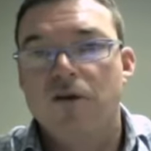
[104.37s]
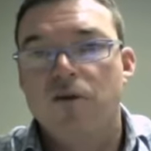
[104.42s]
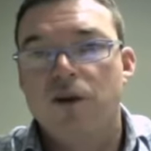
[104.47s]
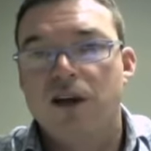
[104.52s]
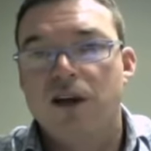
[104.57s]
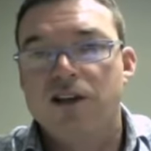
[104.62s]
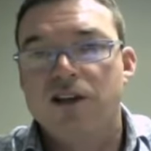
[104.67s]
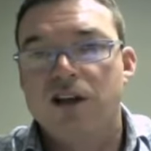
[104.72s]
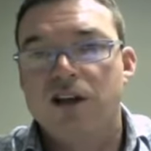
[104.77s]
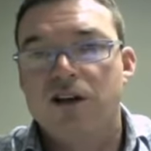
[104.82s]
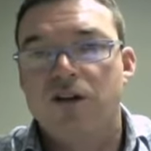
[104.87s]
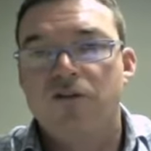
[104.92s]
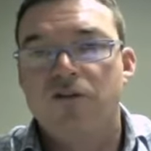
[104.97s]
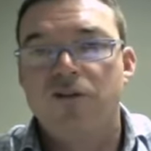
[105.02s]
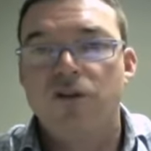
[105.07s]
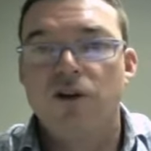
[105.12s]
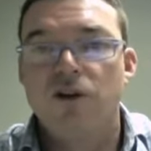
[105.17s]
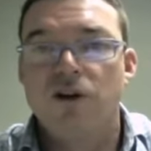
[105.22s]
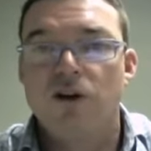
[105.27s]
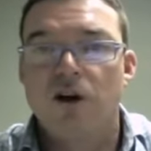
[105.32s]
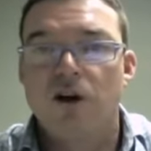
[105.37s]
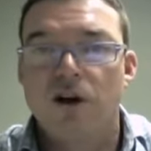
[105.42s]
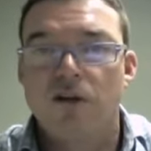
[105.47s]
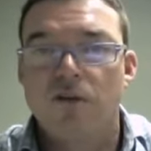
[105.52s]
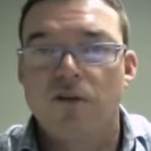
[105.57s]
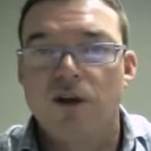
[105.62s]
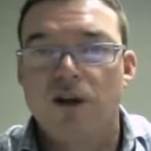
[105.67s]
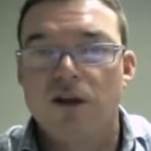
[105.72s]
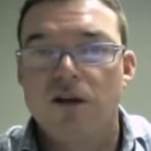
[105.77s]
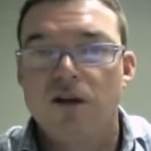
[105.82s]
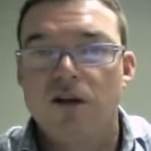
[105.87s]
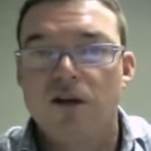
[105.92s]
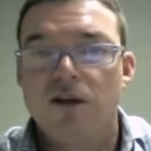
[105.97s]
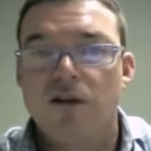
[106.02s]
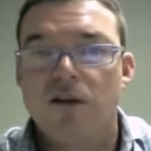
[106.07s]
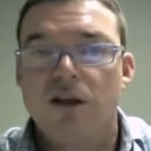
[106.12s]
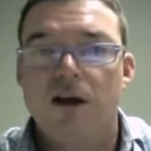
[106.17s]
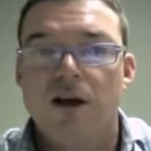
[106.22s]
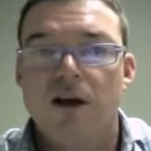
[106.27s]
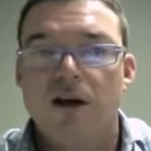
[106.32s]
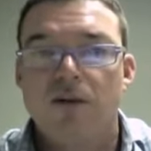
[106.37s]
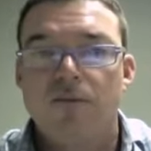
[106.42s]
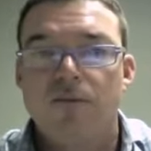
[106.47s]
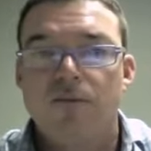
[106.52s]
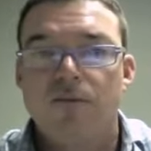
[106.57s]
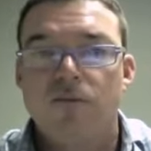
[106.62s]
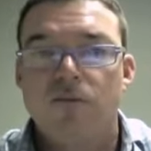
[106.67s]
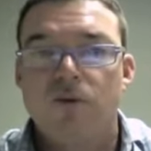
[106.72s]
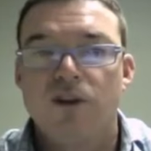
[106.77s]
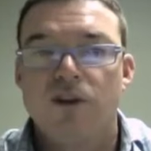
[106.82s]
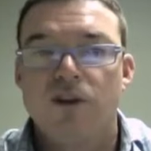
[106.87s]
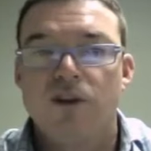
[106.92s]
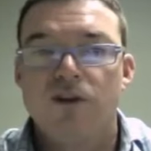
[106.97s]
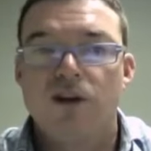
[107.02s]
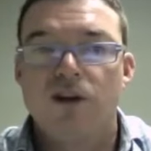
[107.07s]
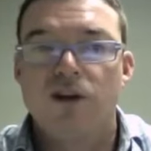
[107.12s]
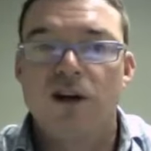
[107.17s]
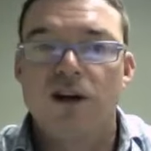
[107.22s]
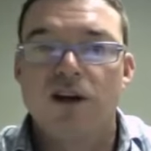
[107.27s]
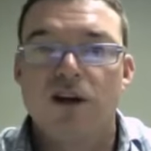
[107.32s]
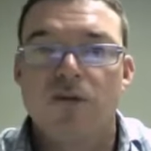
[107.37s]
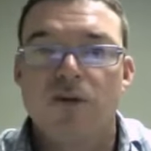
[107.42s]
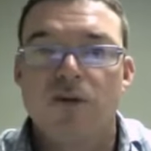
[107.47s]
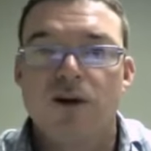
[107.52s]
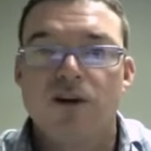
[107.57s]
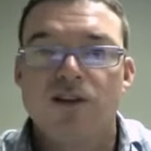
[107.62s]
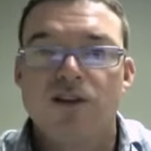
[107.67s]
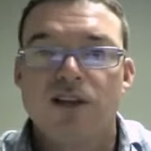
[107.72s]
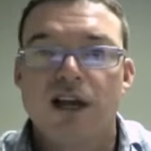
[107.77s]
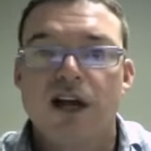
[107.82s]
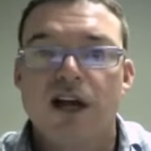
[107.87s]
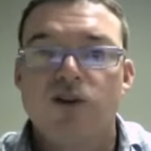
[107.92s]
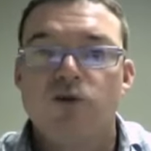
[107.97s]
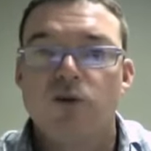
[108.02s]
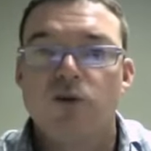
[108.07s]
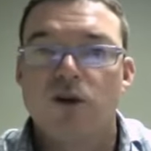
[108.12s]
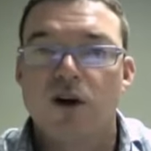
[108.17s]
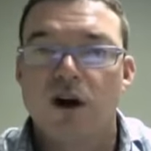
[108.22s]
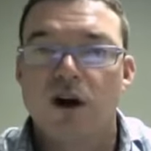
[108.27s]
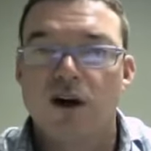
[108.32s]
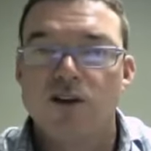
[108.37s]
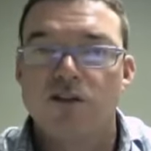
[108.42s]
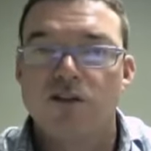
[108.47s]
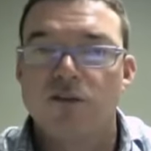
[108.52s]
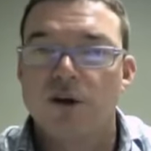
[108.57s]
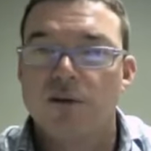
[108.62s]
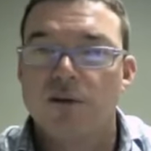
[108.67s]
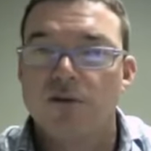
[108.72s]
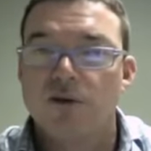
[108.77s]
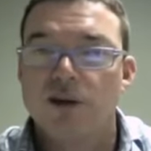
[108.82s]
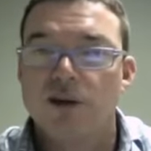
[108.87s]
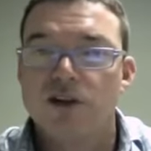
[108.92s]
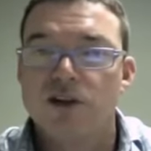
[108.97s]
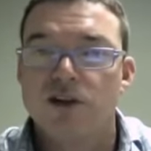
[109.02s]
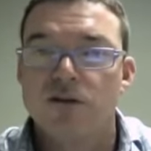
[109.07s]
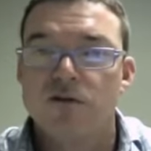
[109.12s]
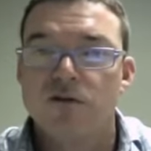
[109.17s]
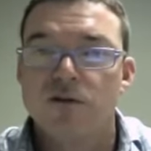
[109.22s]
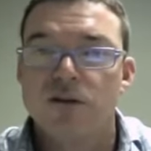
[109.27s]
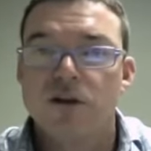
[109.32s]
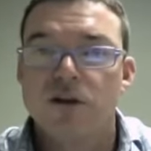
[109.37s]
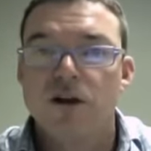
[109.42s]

when I say fuel economy, that what they're talking about is the actual cost of operation.